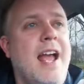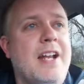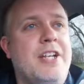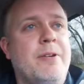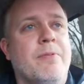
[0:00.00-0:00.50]

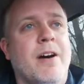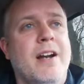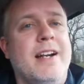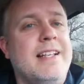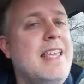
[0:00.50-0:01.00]
and she
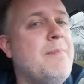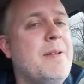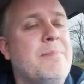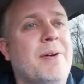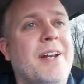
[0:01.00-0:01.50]
wanted to keep
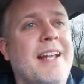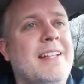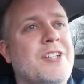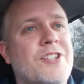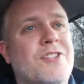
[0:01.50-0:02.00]
it, but
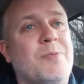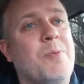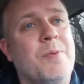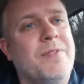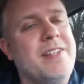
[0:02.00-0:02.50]
it just
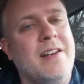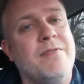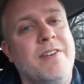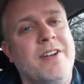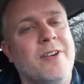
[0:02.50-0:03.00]
didn't
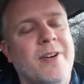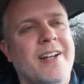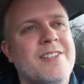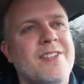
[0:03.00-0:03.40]
fit her right.